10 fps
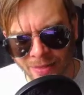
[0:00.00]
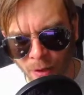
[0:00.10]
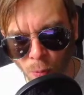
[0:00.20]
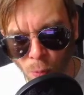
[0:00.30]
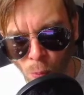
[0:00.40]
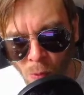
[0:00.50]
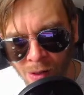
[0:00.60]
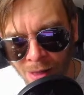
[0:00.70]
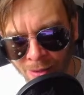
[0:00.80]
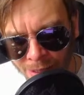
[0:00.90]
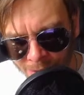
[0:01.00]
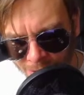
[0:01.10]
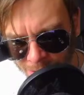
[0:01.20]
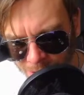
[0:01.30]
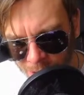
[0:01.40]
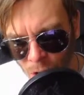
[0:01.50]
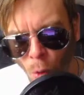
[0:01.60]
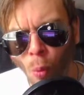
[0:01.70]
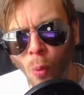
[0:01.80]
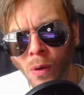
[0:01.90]
they're willing
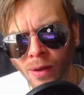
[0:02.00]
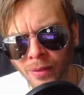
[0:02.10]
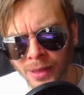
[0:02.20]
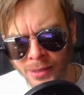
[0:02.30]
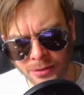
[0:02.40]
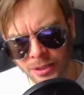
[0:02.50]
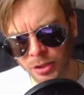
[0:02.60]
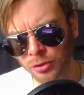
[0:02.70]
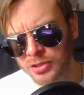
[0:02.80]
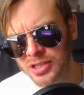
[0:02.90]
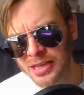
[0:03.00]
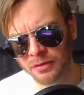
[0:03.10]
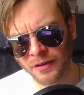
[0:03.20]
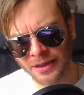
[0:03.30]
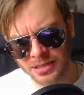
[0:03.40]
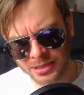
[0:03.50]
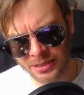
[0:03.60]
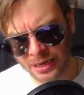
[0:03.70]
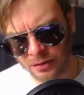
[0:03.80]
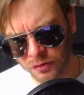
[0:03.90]
to use the events of
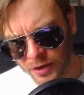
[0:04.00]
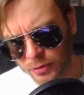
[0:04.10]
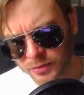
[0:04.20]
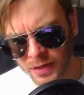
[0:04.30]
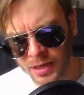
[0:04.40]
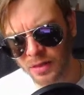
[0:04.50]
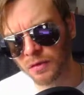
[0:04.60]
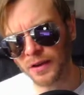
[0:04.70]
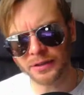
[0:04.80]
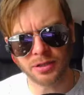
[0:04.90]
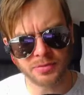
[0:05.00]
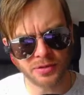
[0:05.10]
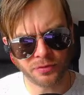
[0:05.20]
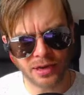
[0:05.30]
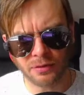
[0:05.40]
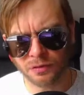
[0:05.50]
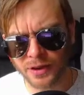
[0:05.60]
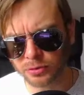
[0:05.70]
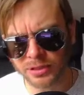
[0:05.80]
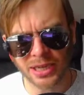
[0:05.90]
Grenfell, the victims of
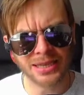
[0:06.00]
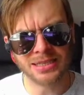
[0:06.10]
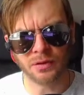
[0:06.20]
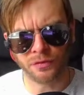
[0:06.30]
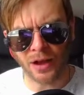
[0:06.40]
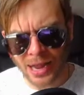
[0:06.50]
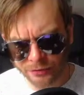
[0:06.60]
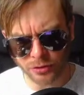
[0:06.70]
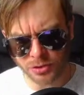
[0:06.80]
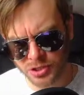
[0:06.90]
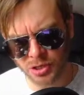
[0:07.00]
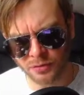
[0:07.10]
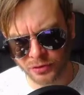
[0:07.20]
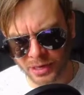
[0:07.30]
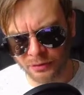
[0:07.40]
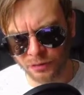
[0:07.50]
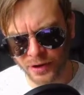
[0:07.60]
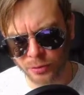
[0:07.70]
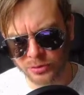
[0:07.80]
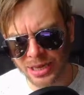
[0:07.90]
Grenfell, the survivors of
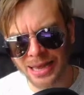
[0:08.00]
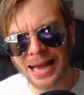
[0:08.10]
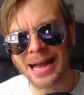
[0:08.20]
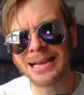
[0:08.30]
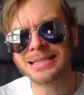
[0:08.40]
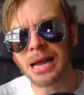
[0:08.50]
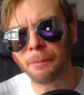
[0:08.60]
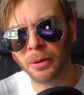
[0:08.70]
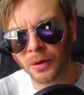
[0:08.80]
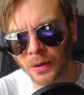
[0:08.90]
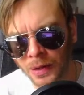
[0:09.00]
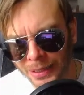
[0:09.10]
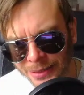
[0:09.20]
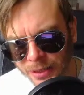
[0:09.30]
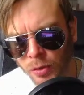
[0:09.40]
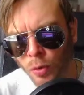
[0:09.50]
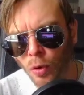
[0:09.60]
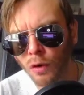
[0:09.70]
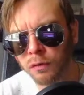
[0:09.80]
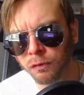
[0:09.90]
Grenfell as a political
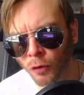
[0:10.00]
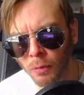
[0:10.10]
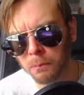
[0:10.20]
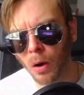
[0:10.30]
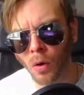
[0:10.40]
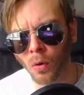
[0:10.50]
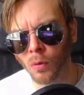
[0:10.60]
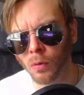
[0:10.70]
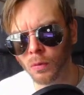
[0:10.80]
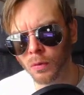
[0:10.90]
football.